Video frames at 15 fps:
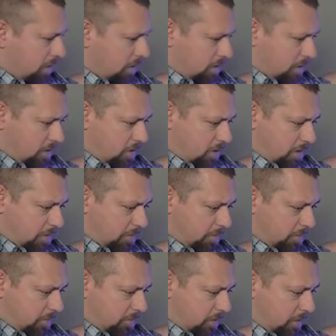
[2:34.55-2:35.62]
you know, I'm
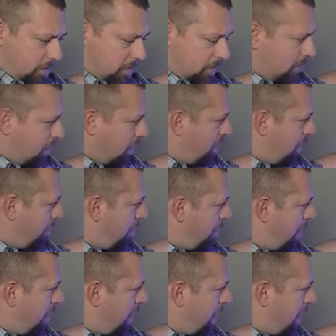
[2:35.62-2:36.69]
I'm
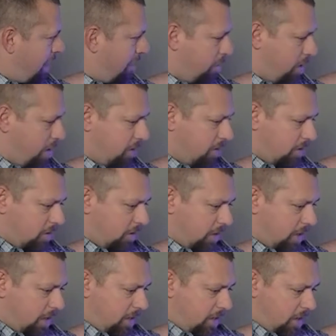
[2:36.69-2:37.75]
about halfway to the
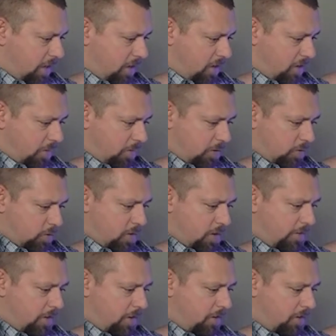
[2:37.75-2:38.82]
light now. I'm at
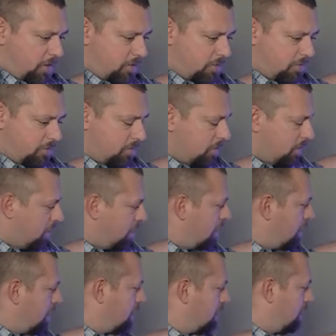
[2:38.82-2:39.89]
1200.
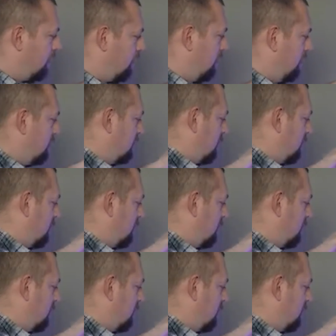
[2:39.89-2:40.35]
So let's